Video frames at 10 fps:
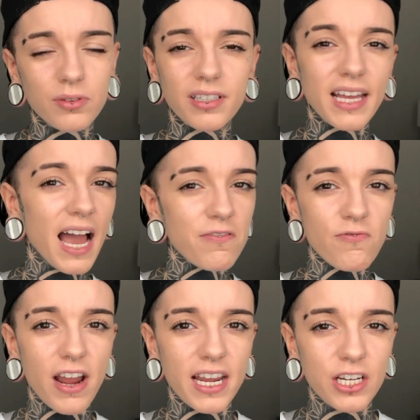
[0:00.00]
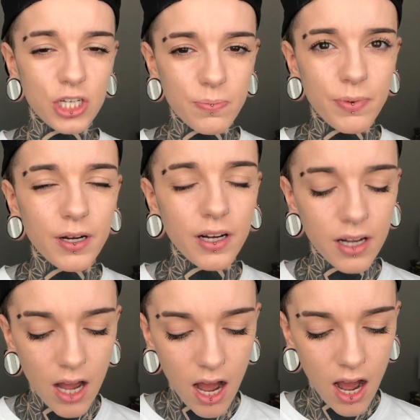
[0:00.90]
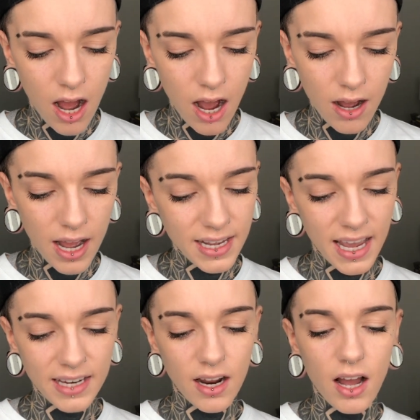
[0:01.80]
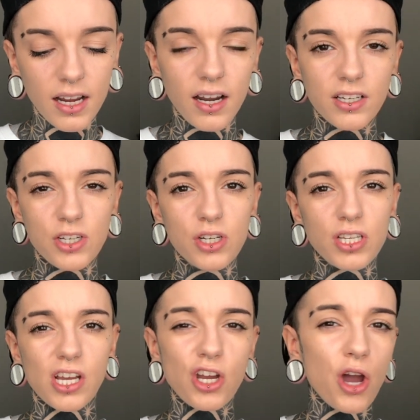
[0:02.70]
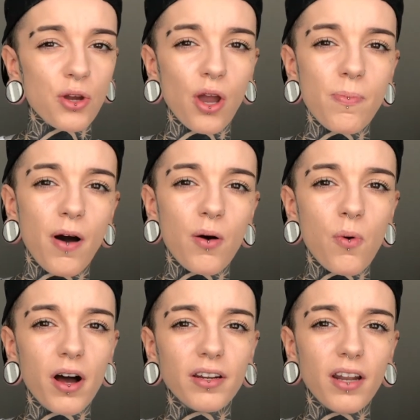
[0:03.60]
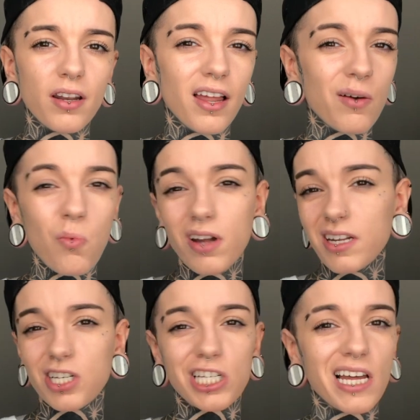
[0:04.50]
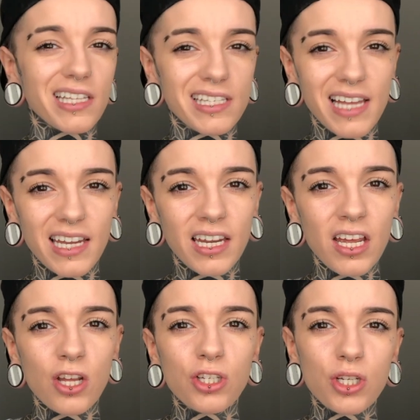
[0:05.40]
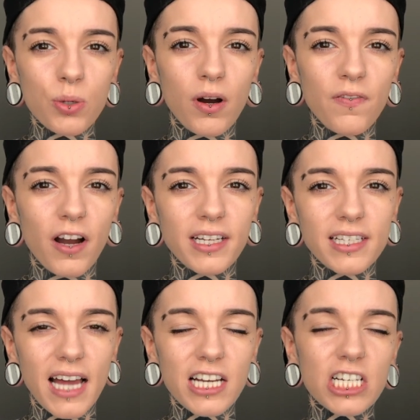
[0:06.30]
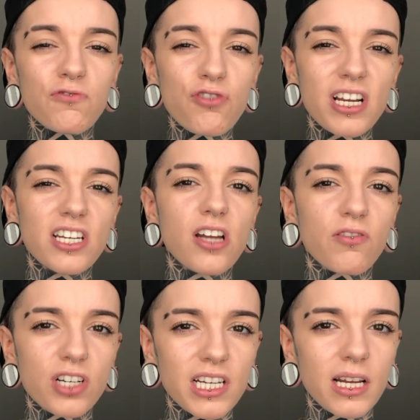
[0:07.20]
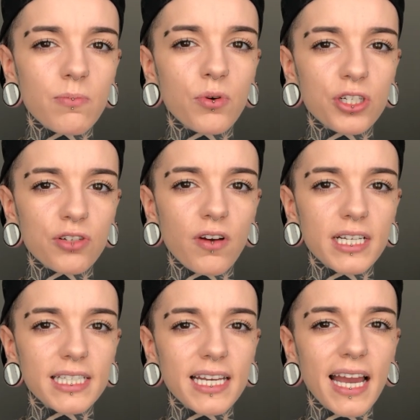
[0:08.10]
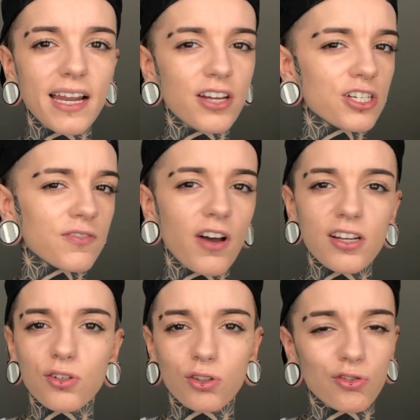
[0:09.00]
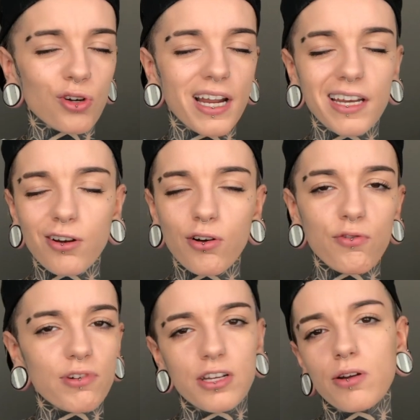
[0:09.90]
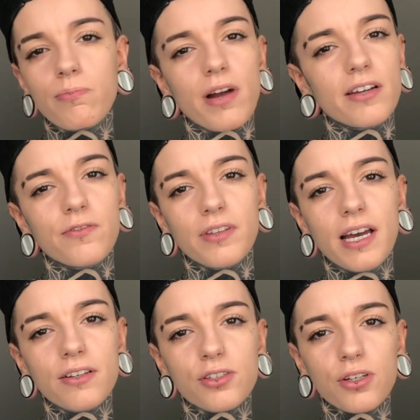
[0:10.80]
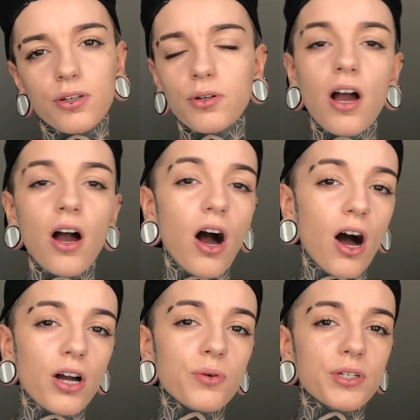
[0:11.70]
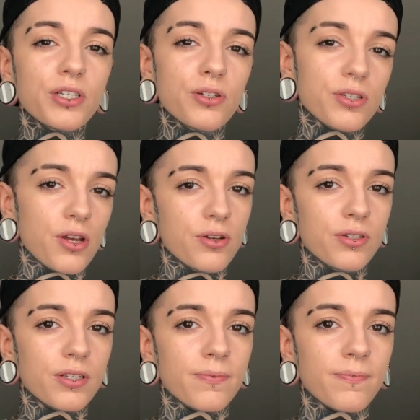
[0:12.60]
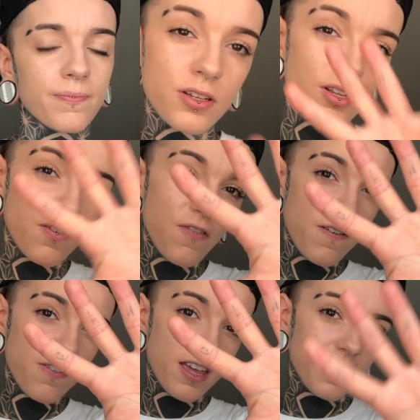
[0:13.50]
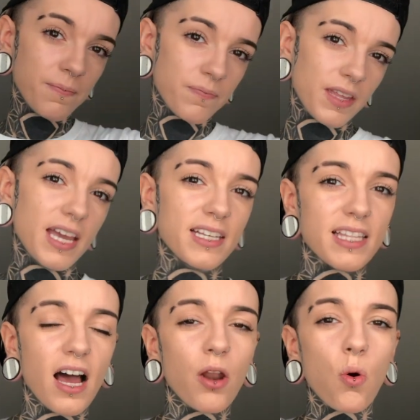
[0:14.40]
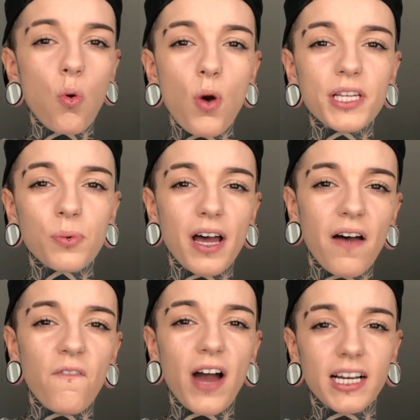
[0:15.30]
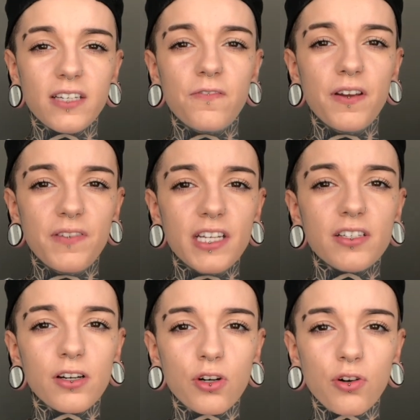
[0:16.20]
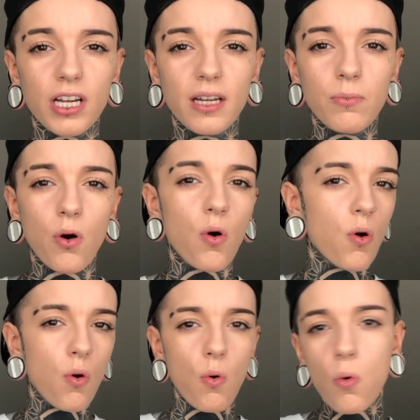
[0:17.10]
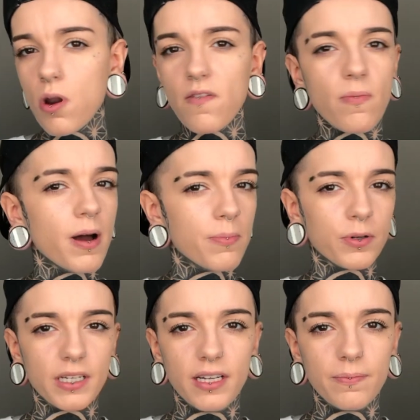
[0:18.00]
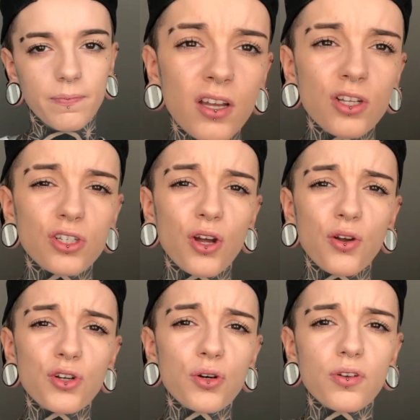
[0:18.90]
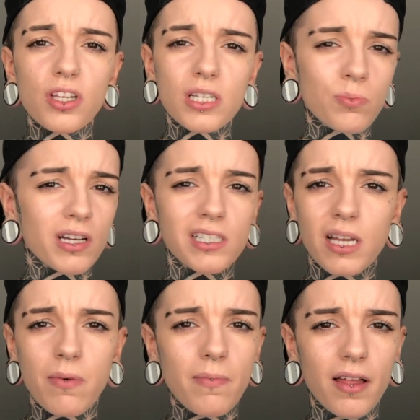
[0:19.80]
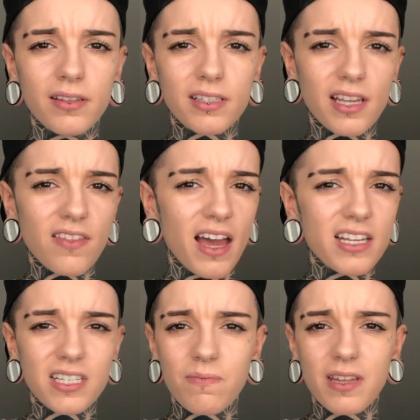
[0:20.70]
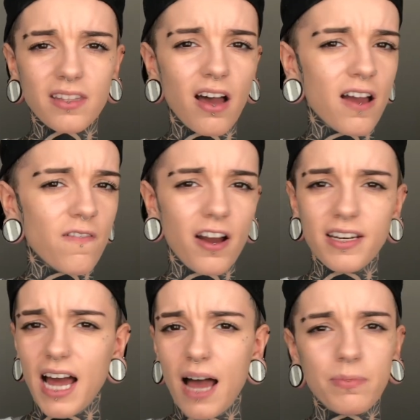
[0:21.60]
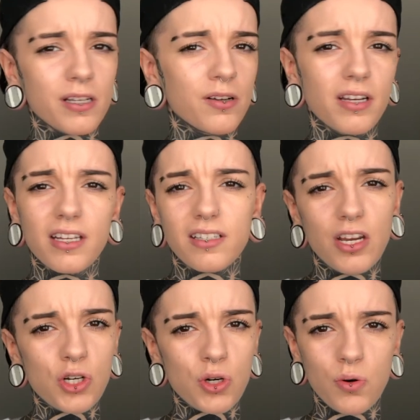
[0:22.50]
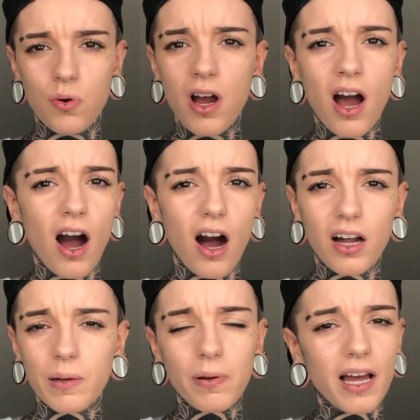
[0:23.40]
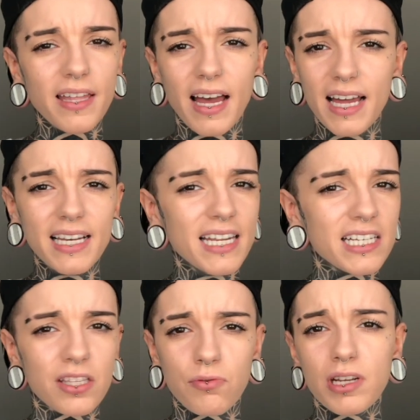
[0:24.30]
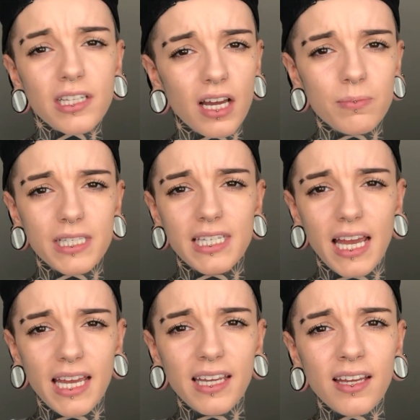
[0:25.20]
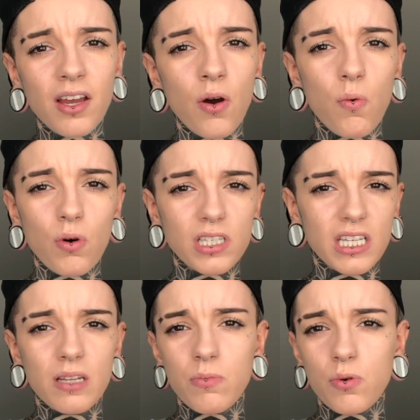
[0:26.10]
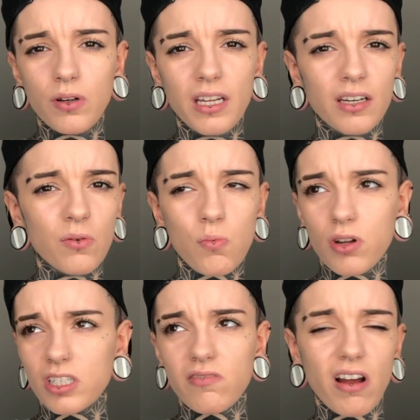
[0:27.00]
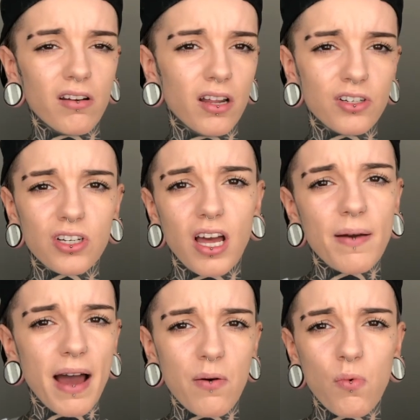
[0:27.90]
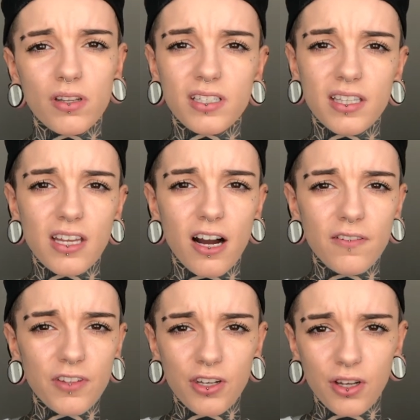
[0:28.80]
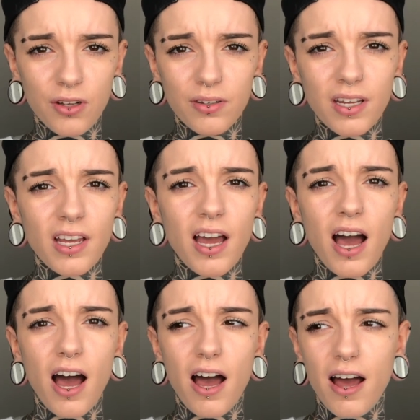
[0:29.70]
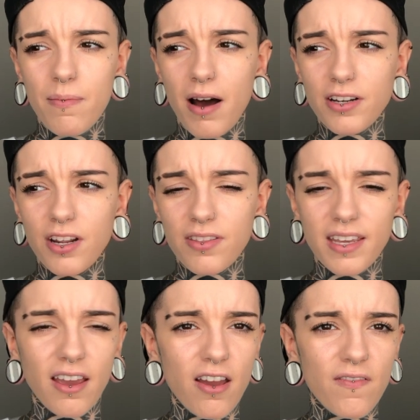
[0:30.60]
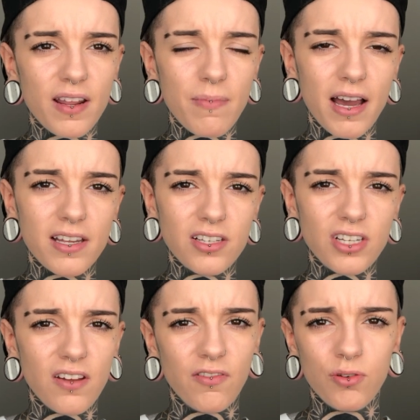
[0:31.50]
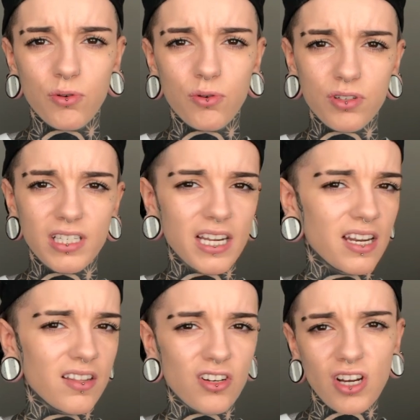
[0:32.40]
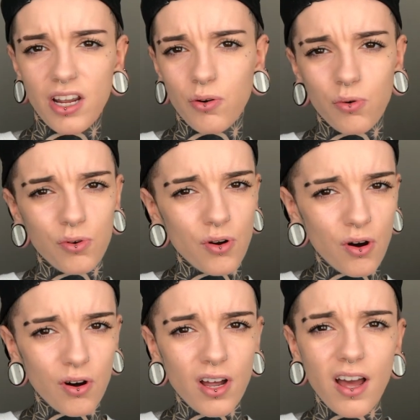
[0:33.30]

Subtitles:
They have a range, but again, I like to use like a cocoa butter one. Like, 1, I just like the scent. 2, I find it's actually really nourishing and moisturising, and I just find Dr. Organic are a really good brand for that, so I always use those. So the 5th thing is that I'll always wear Back to 50 sun cream all over my body. So during the spring summer months, that is something that I find absolutely essential. I'll apply that at least 3 times a day, once in the morning, once around lunchtime, and once in the afternoon. I don't think it overly matters if you're sitting in the shade or not.